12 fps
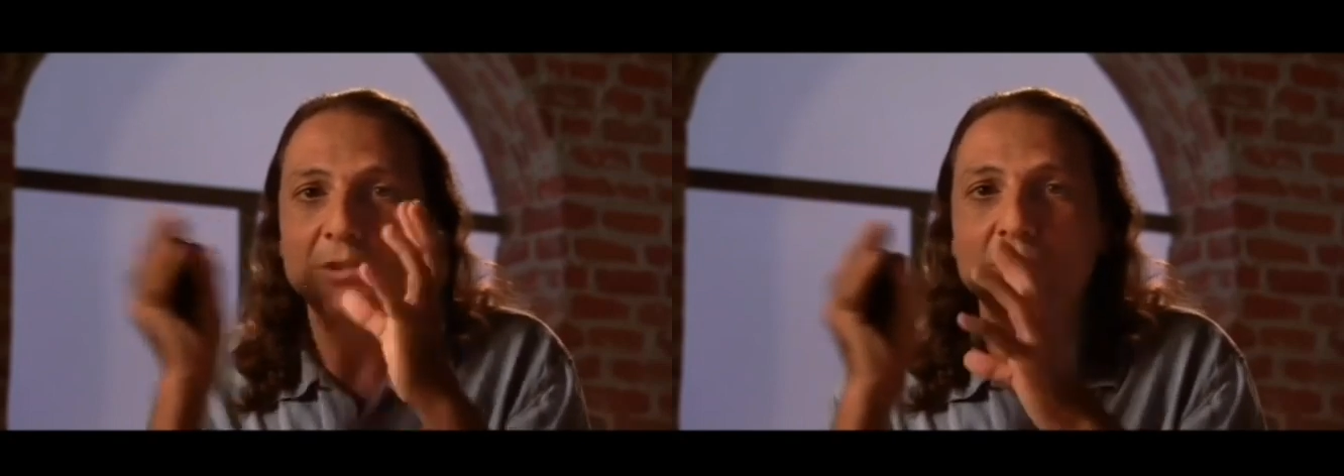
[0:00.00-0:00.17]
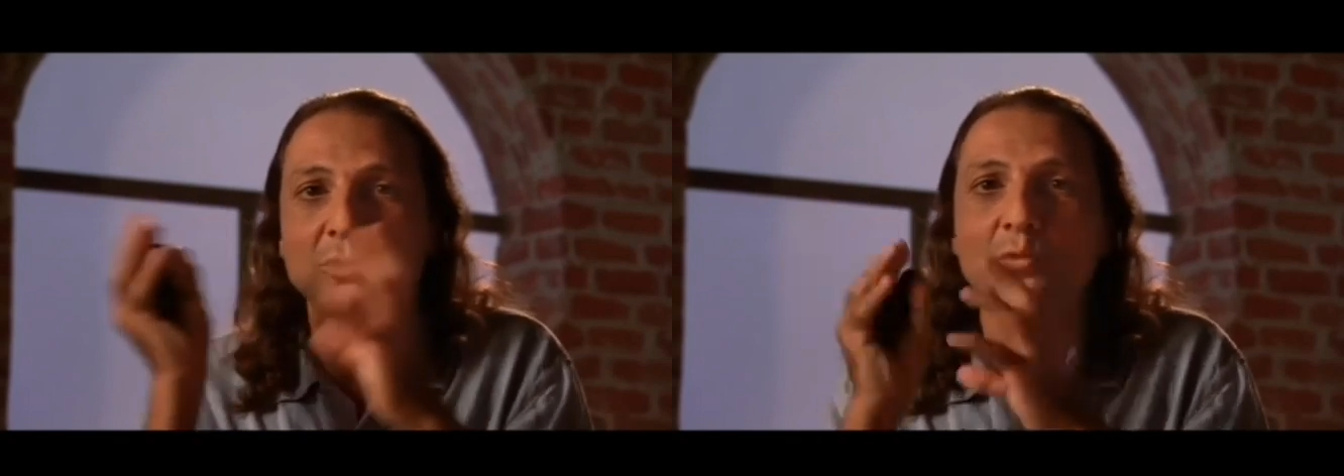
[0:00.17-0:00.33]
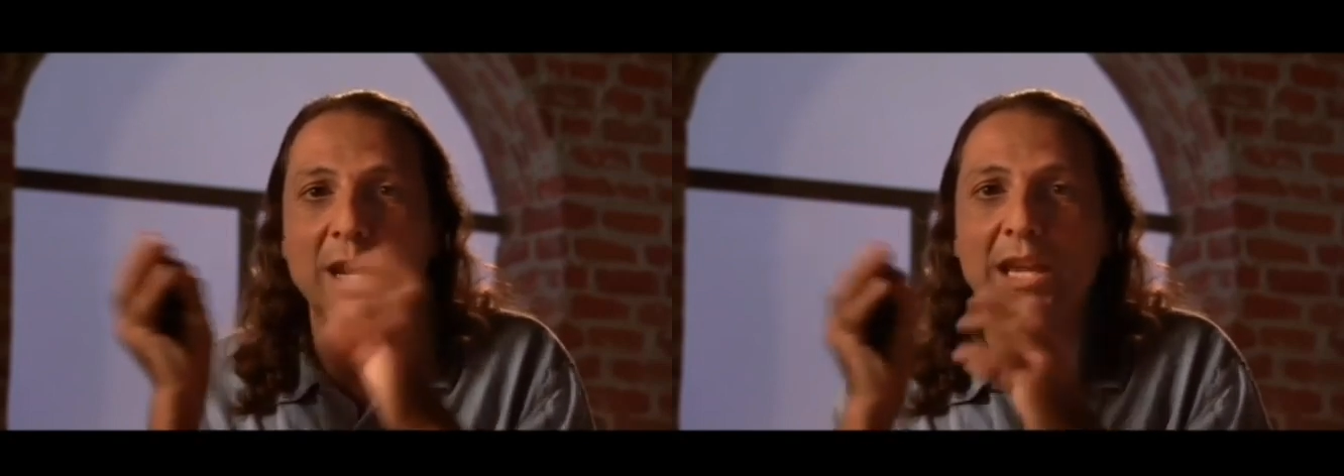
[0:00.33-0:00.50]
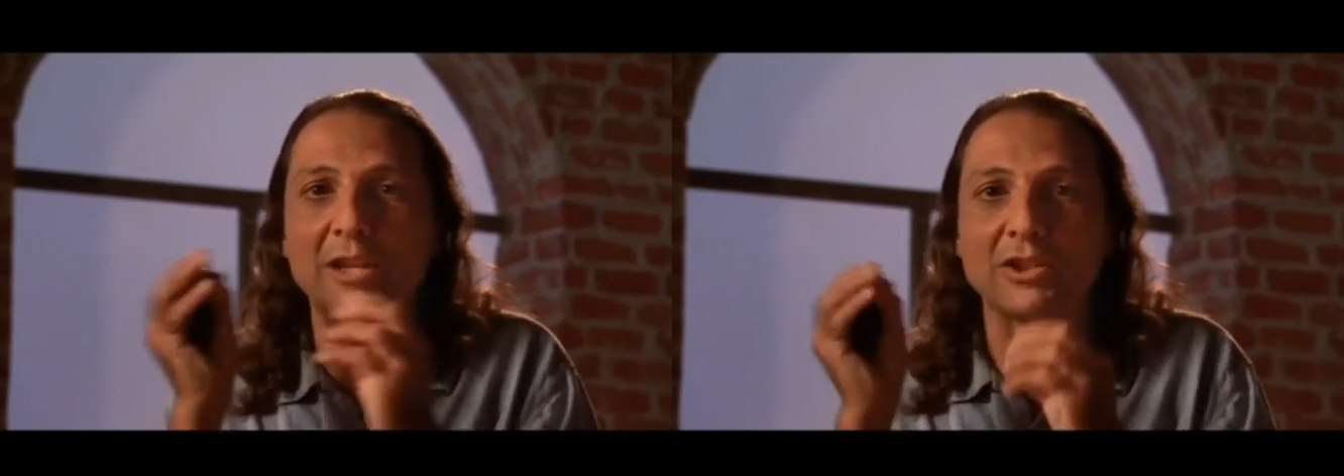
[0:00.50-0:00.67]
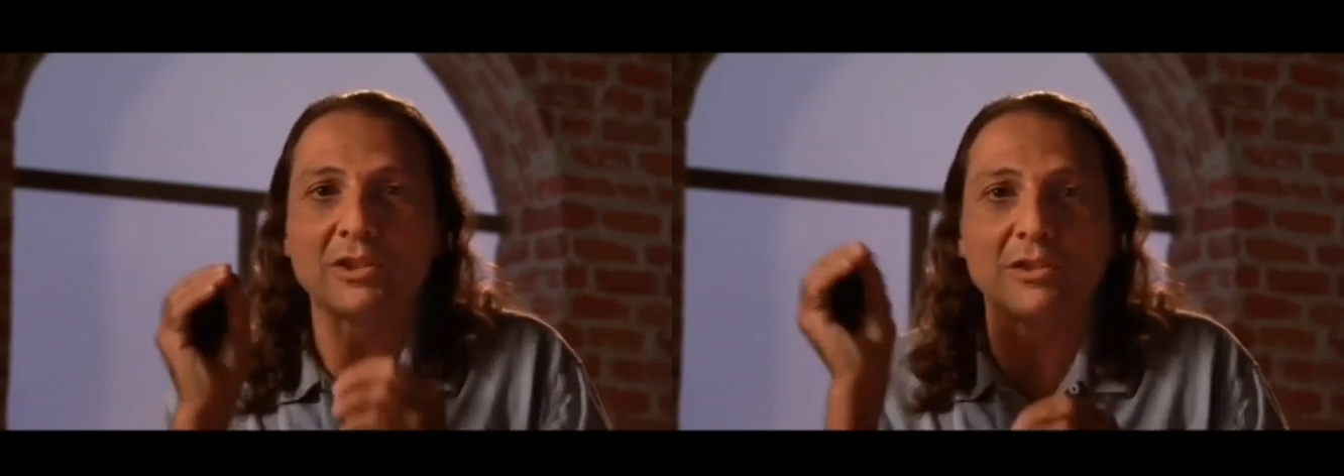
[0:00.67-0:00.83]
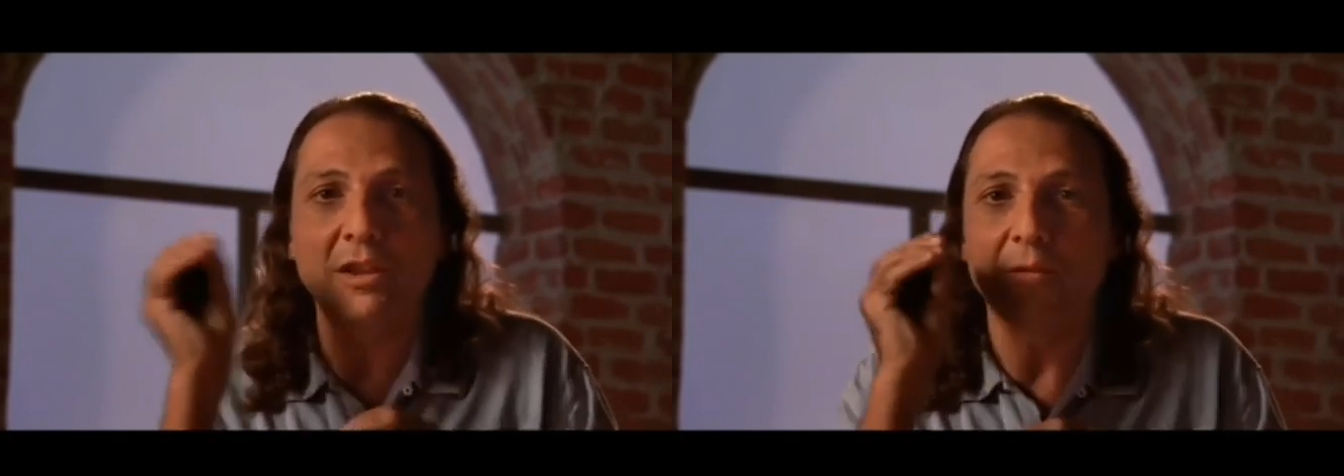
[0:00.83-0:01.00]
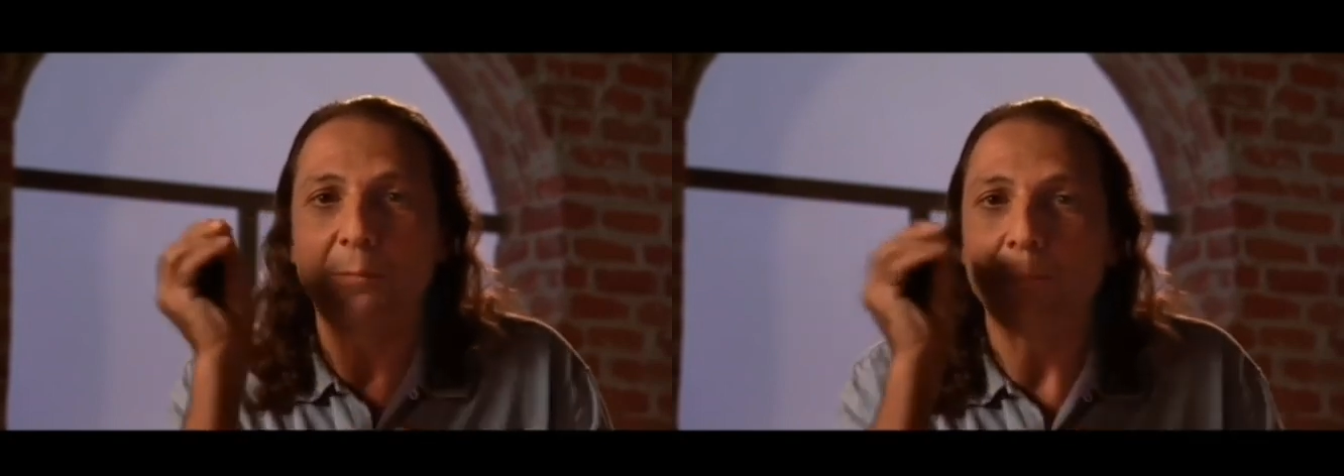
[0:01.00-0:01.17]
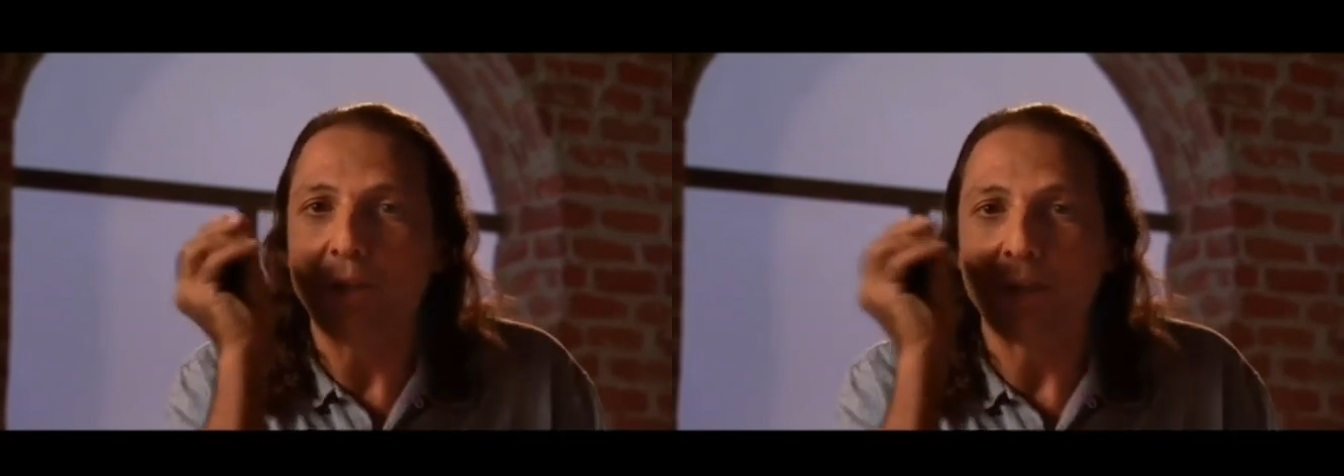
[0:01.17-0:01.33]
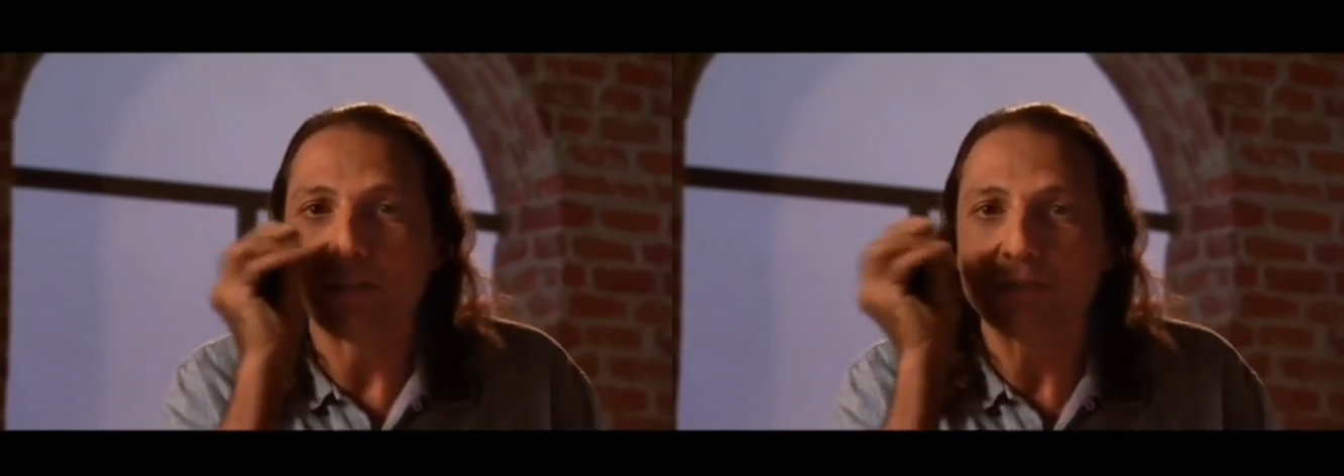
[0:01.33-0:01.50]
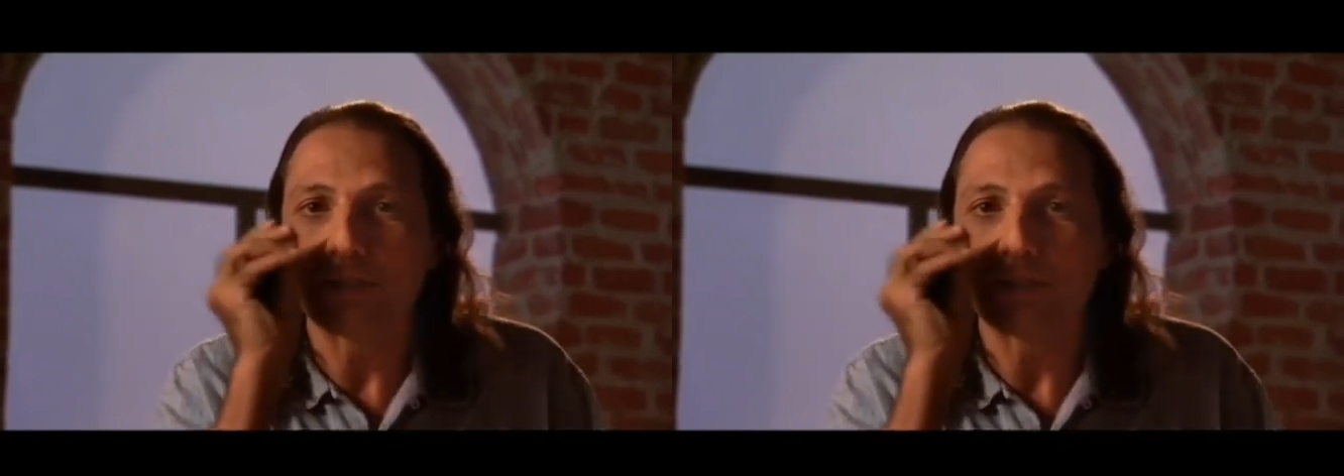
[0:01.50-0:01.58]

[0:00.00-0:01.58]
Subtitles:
fluctuation of